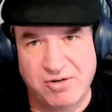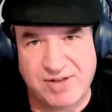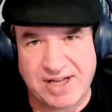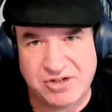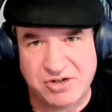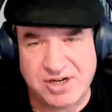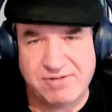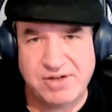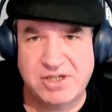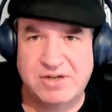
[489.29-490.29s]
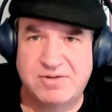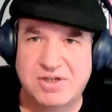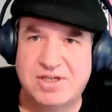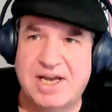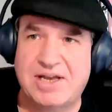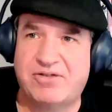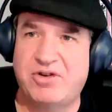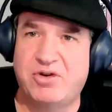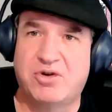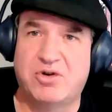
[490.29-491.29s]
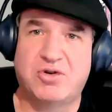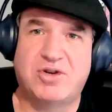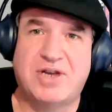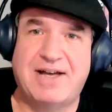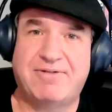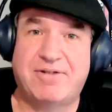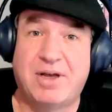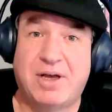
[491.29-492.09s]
if that's your definition of success. You could have